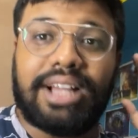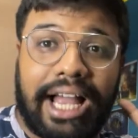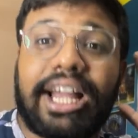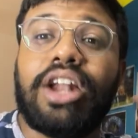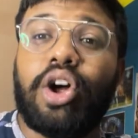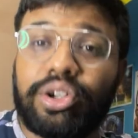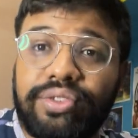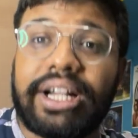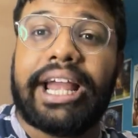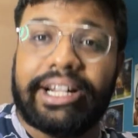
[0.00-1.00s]
I cannot
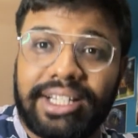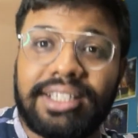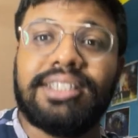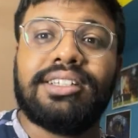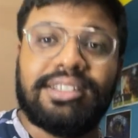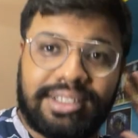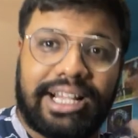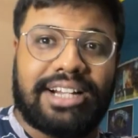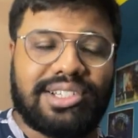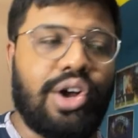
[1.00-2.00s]
forget
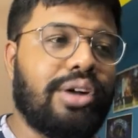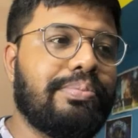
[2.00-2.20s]
that song.